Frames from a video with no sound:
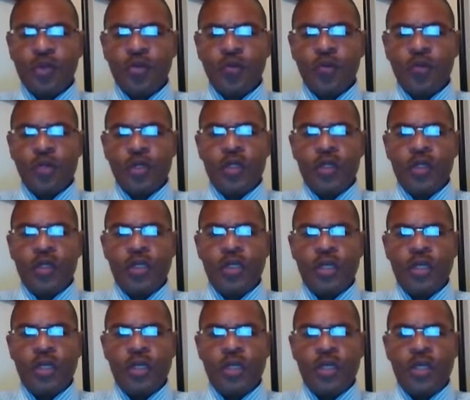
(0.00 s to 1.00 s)
when
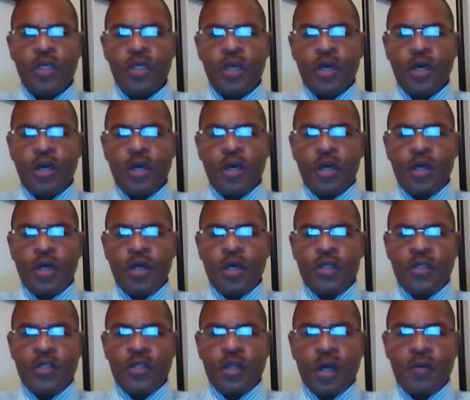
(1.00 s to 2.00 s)
he,
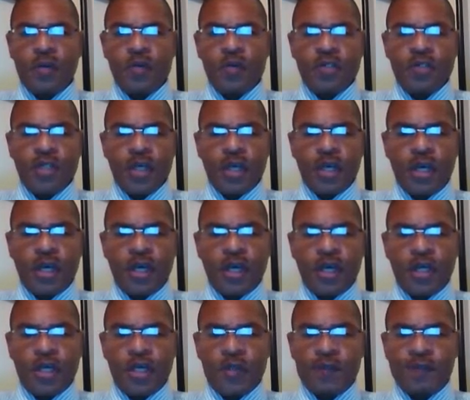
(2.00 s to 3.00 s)
let's see, I'm going to
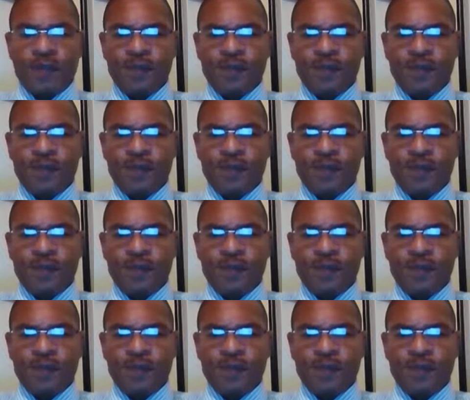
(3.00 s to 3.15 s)
say,